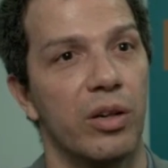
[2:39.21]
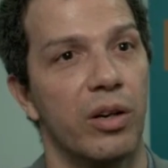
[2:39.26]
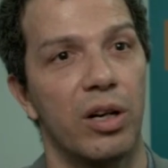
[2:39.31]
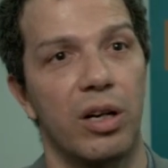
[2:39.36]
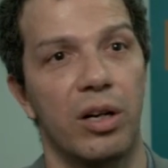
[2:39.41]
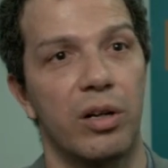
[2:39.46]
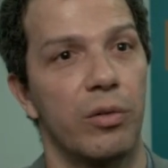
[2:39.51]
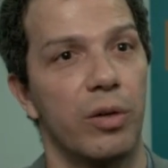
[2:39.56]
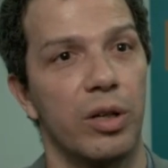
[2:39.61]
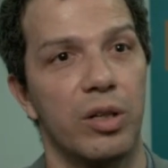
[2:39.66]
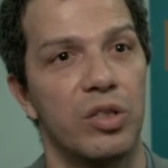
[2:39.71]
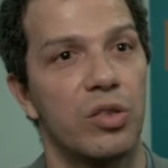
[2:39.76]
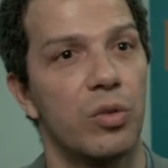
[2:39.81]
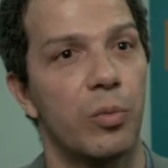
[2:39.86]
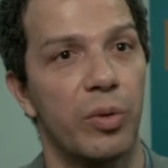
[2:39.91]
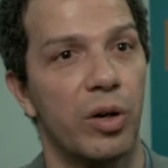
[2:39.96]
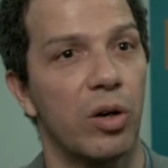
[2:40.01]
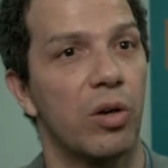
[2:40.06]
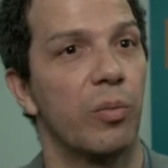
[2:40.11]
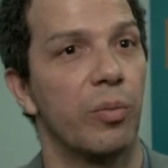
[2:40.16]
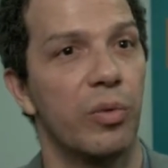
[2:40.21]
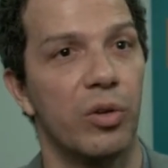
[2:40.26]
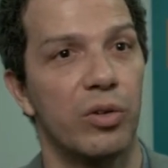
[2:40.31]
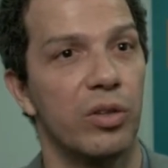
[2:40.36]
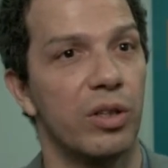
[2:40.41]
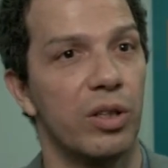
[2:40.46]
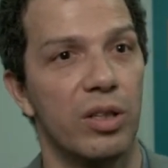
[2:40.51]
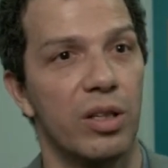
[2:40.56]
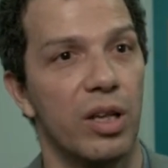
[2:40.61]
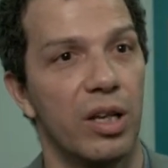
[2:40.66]
They are a
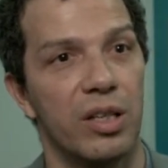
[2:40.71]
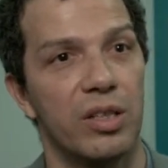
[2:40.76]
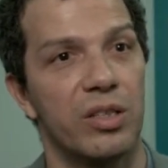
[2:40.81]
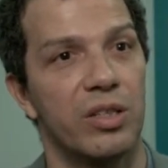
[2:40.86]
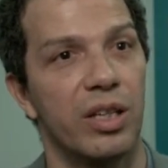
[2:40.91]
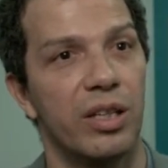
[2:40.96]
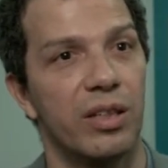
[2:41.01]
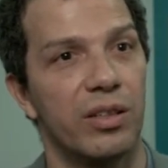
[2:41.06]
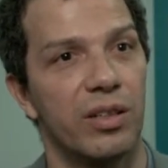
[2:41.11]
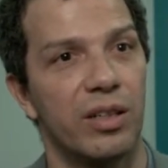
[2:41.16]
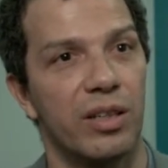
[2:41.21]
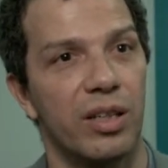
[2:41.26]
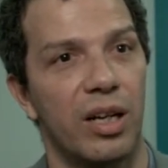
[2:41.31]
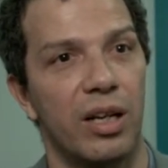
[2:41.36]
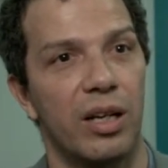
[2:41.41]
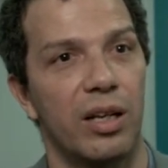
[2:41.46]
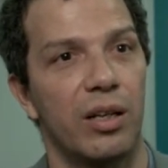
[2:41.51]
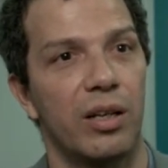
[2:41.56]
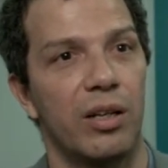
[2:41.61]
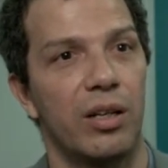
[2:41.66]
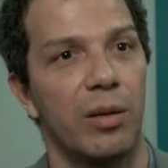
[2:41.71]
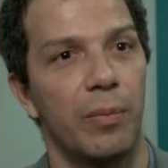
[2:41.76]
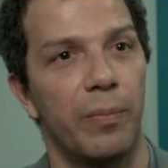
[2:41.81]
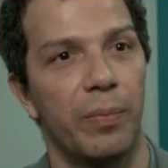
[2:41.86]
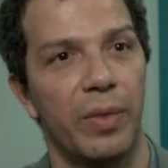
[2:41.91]
supercomputing center, and